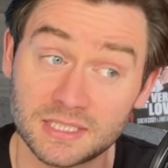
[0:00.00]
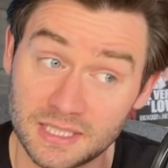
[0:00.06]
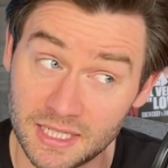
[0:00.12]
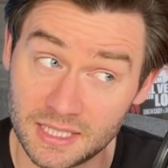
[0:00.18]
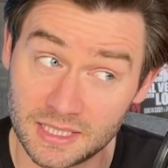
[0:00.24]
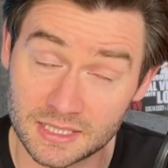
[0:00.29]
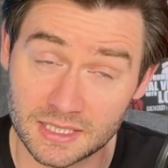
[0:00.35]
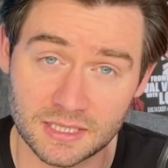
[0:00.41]

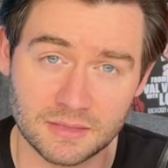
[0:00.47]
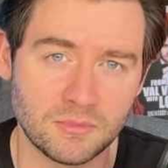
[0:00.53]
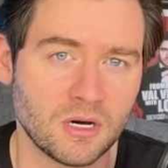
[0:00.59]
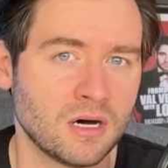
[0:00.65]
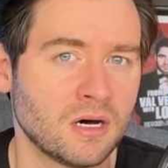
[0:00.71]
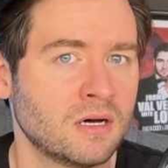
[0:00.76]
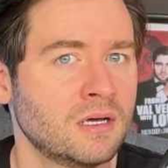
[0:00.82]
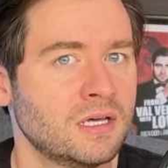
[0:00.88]
See it in the
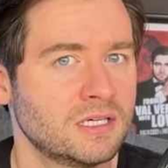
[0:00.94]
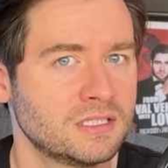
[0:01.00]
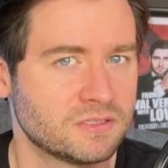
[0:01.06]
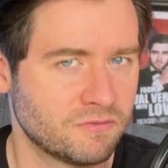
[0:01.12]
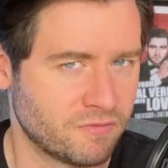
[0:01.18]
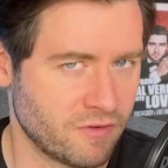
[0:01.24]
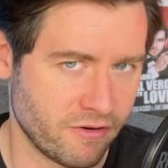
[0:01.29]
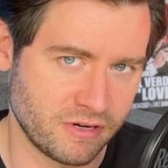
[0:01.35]
cinema. It's
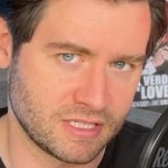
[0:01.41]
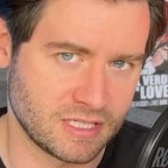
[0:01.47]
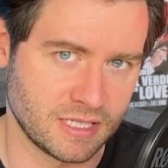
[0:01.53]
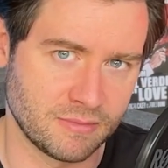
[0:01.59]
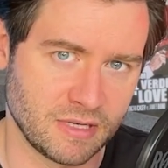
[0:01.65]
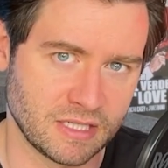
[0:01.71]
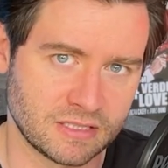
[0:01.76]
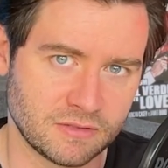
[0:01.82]
a very
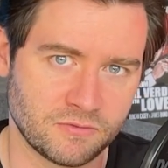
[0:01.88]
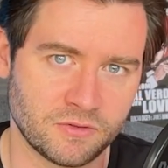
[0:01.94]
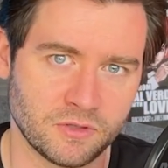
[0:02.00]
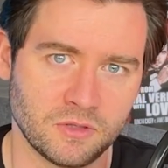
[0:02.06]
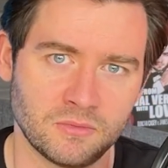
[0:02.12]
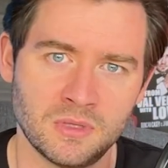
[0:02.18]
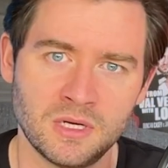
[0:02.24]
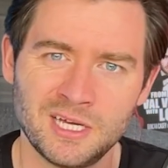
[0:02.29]
cinematic
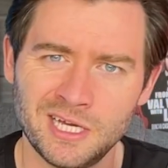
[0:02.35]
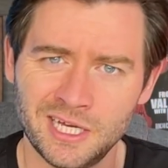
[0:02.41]
film.